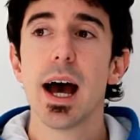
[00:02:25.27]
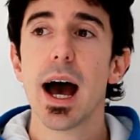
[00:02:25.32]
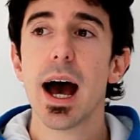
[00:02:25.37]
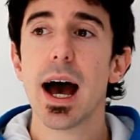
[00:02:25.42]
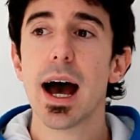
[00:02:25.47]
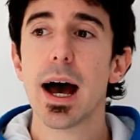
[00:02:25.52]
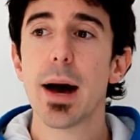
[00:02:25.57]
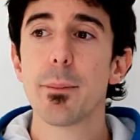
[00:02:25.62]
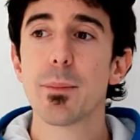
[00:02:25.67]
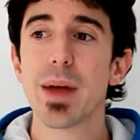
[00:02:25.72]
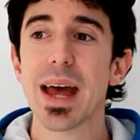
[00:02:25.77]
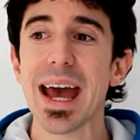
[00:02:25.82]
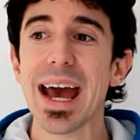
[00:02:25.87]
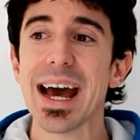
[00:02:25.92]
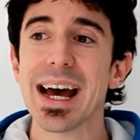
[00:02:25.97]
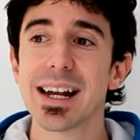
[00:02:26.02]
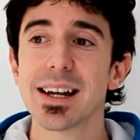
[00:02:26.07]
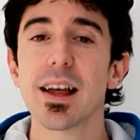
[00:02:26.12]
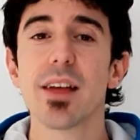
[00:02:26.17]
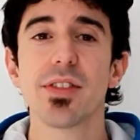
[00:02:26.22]

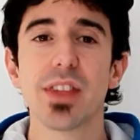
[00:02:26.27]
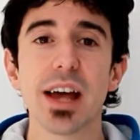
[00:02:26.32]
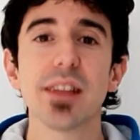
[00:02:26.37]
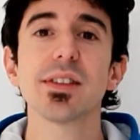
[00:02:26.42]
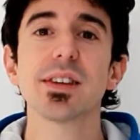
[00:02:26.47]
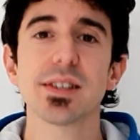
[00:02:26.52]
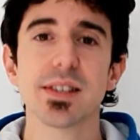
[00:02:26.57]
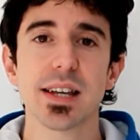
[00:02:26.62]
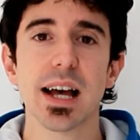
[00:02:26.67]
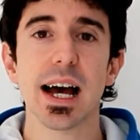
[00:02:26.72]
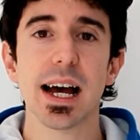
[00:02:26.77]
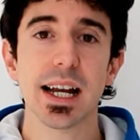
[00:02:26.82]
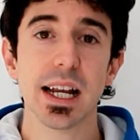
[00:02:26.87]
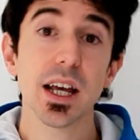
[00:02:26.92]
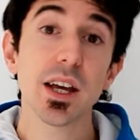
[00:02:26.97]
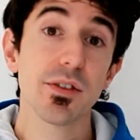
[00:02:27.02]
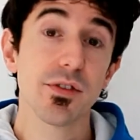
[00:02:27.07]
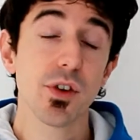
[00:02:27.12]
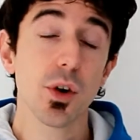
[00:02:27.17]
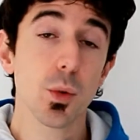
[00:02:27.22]
And then decide
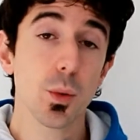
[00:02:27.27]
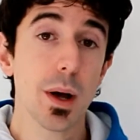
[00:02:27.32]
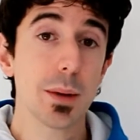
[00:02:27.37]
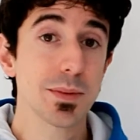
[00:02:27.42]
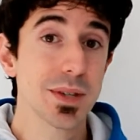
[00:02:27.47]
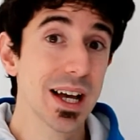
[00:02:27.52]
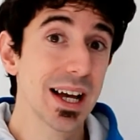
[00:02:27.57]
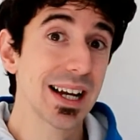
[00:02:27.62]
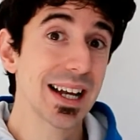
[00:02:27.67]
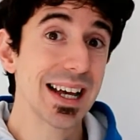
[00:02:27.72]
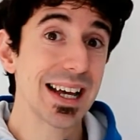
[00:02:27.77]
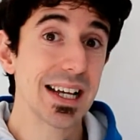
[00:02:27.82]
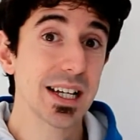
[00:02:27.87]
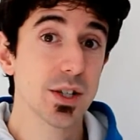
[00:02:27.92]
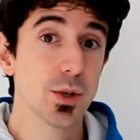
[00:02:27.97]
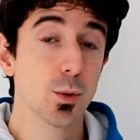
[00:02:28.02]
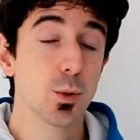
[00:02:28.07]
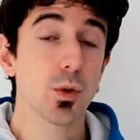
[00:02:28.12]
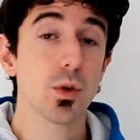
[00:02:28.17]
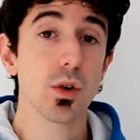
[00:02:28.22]
if your website
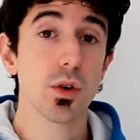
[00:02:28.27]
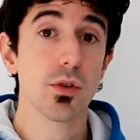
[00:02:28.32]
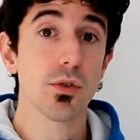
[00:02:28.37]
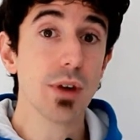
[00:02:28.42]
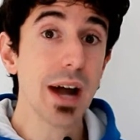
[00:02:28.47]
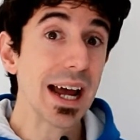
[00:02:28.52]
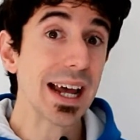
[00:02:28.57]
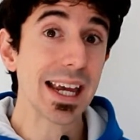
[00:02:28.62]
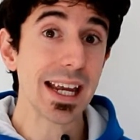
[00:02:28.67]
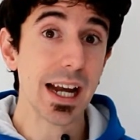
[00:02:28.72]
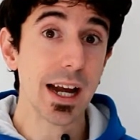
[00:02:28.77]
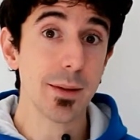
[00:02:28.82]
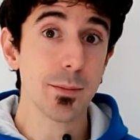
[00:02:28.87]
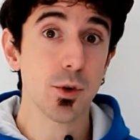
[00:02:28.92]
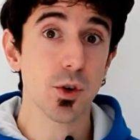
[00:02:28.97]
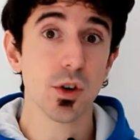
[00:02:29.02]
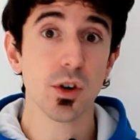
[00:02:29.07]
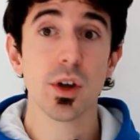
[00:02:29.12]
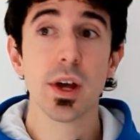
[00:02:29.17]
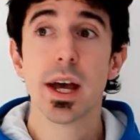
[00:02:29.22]
is worth ranking
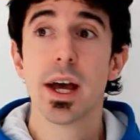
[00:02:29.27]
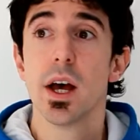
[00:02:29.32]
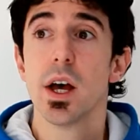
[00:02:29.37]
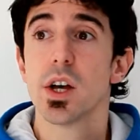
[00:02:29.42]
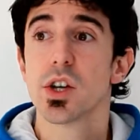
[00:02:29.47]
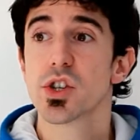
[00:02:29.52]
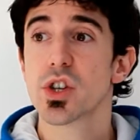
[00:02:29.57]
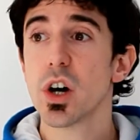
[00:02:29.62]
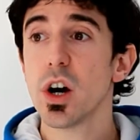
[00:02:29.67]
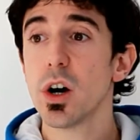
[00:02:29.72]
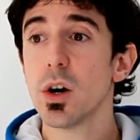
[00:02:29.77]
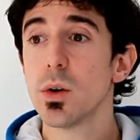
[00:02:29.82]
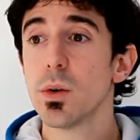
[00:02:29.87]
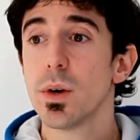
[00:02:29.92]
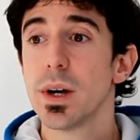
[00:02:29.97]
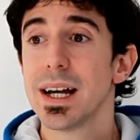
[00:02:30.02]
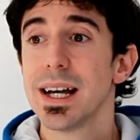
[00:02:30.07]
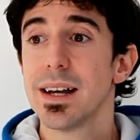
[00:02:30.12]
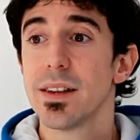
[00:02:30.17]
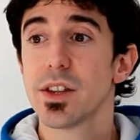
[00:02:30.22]
anymore.
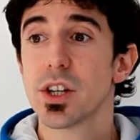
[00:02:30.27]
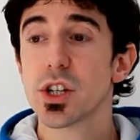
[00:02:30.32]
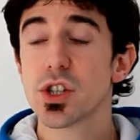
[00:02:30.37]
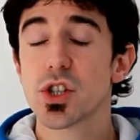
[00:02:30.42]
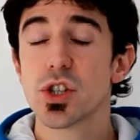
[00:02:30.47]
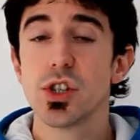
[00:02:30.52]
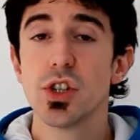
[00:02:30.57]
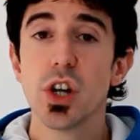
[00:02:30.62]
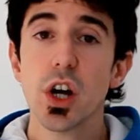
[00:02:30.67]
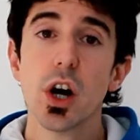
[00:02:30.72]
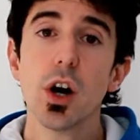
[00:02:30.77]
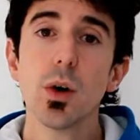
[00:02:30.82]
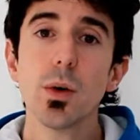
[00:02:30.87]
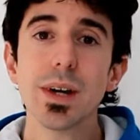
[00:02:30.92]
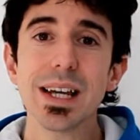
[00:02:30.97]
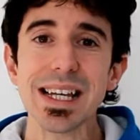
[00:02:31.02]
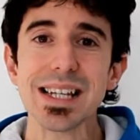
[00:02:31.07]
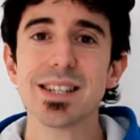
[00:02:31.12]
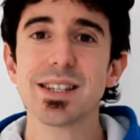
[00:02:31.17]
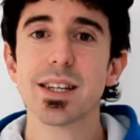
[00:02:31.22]
So there's
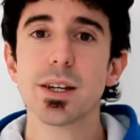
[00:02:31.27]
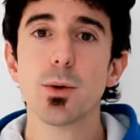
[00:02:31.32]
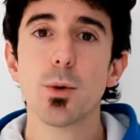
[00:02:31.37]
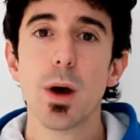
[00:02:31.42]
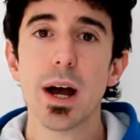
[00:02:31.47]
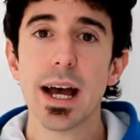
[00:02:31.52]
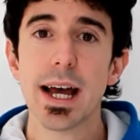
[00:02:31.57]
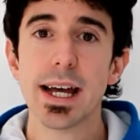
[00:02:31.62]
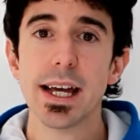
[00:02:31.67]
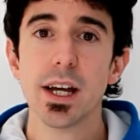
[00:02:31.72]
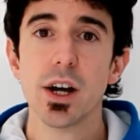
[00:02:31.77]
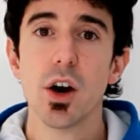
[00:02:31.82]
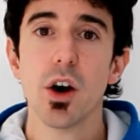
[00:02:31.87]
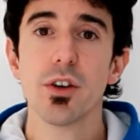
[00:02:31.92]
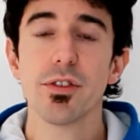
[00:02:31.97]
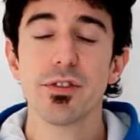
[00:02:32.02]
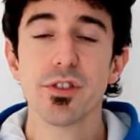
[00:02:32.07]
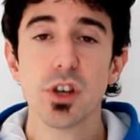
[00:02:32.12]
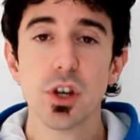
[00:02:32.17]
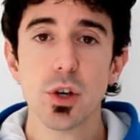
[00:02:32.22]
no easy way
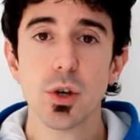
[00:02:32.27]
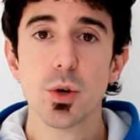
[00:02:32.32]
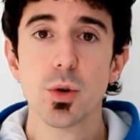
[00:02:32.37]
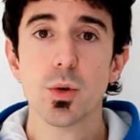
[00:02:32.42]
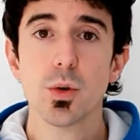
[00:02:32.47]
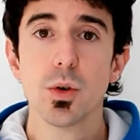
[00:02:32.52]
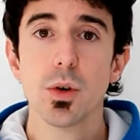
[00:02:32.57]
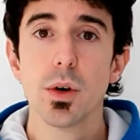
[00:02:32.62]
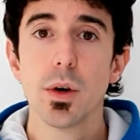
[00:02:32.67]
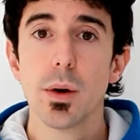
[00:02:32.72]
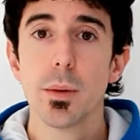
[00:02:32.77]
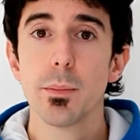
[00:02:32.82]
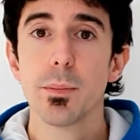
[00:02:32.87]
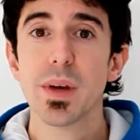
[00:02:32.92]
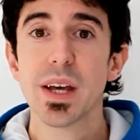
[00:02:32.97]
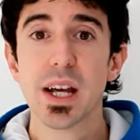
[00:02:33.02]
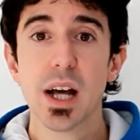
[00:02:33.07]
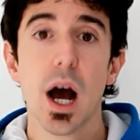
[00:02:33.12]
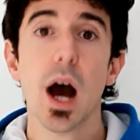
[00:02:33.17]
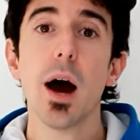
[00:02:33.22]
of you
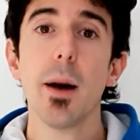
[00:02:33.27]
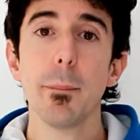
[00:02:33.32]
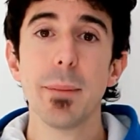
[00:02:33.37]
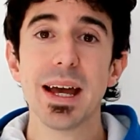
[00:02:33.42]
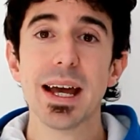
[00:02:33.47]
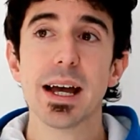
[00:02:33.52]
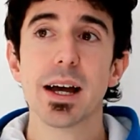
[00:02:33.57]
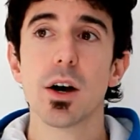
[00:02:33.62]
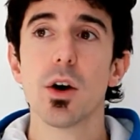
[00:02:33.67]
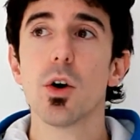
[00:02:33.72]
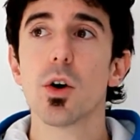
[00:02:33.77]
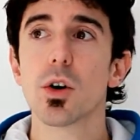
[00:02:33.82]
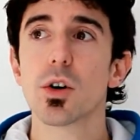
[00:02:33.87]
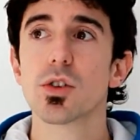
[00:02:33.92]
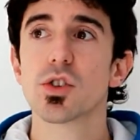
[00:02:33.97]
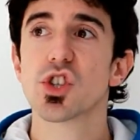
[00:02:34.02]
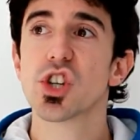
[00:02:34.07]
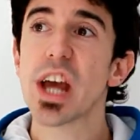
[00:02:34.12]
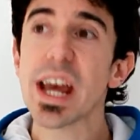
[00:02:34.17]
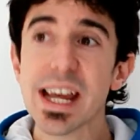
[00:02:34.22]
becoming
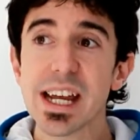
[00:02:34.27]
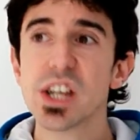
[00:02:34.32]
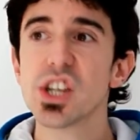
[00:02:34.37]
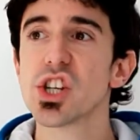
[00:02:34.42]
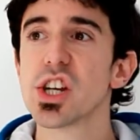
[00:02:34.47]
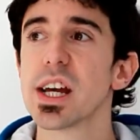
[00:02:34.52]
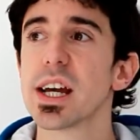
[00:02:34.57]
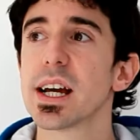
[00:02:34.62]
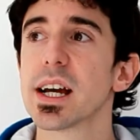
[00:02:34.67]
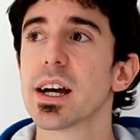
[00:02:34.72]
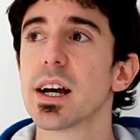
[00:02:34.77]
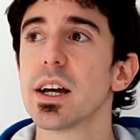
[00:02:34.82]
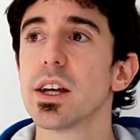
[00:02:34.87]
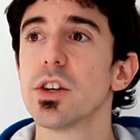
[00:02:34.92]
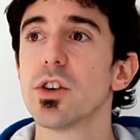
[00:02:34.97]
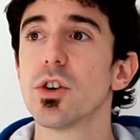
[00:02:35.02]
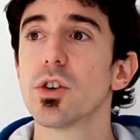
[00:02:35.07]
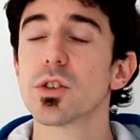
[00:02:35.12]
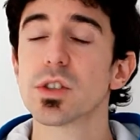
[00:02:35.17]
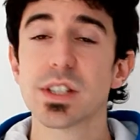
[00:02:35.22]
or changing
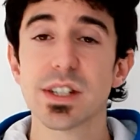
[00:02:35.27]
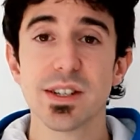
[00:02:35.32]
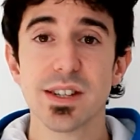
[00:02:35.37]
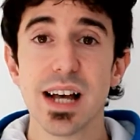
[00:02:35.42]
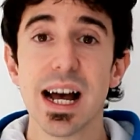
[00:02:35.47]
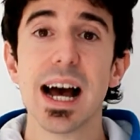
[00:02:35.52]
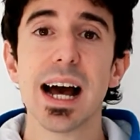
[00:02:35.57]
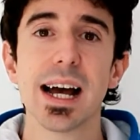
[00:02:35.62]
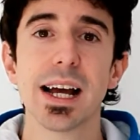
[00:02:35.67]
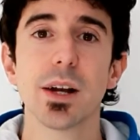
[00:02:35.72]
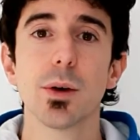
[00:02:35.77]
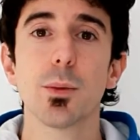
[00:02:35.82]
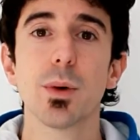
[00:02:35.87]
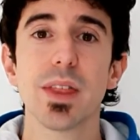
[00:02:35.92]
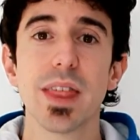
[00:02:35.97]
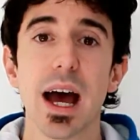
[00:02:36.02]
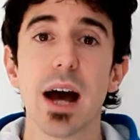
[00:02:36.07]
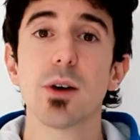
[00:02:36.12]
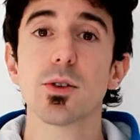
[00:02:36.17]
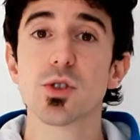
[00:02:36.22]
your design
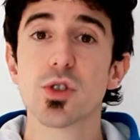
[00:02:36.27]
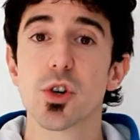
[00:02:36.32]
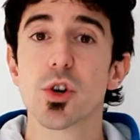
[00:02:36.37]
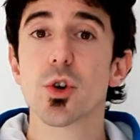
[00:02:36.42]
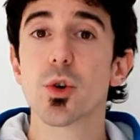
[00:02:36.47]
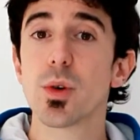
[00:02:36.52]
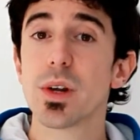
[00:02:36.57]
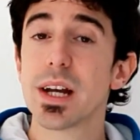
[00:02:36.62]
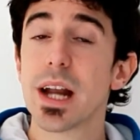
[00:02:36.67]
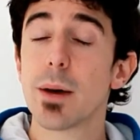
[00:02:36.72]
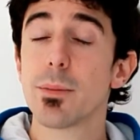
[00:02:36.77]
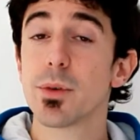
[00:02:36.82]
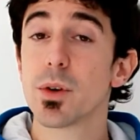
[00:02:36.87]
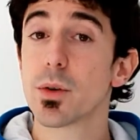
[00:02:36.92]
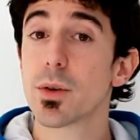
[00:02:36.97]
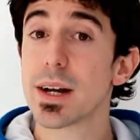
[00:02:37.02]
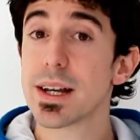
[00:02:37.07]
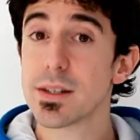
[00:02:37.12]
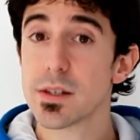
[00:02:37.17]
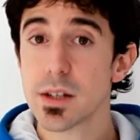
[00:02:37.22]
without screwing up
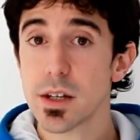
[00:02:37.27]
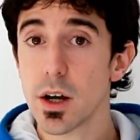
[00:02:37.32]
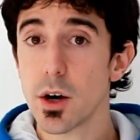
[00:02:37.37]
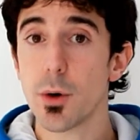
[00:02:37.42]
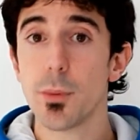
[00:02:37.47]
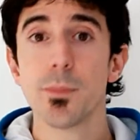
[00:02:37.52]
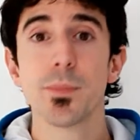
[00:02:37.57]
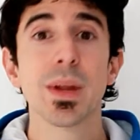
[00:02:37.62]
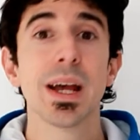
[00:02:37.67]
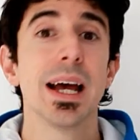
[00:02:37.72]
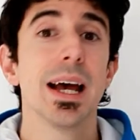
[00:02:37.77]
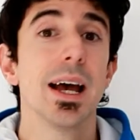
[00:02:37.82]
your SEO.